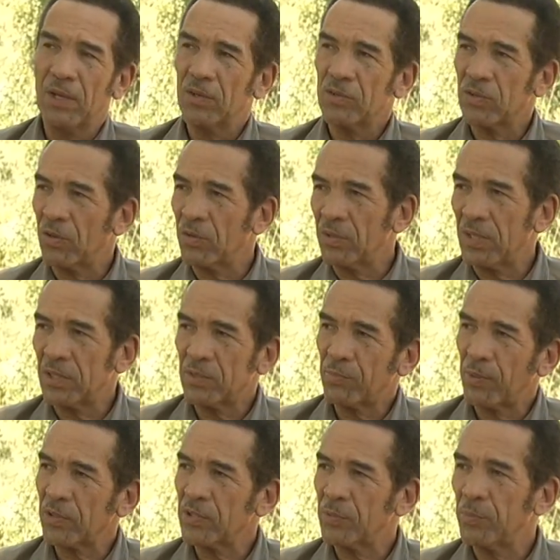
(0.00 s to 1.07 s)
So it's
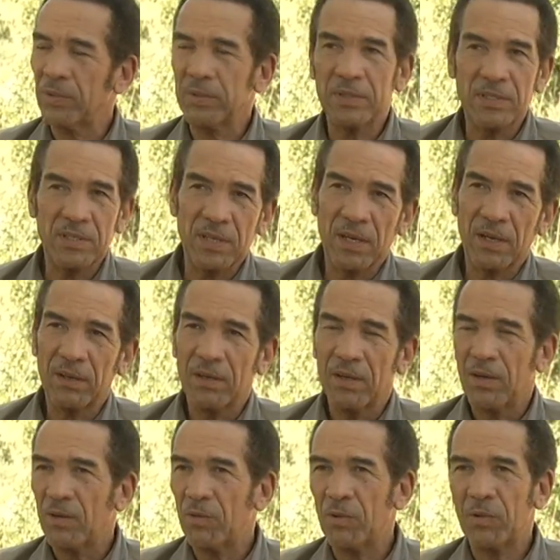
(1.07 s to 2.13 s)
possible this year
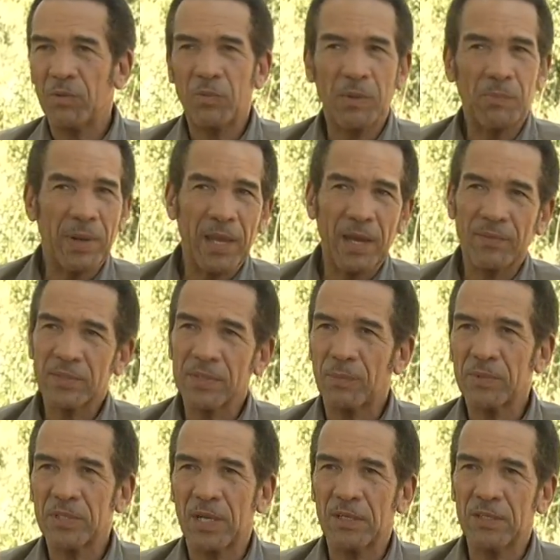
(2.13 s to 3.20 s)
we, we may have
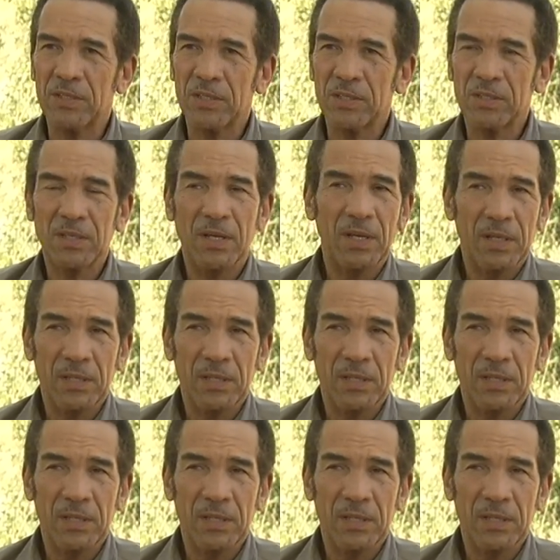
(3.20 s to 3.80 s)
some challenges,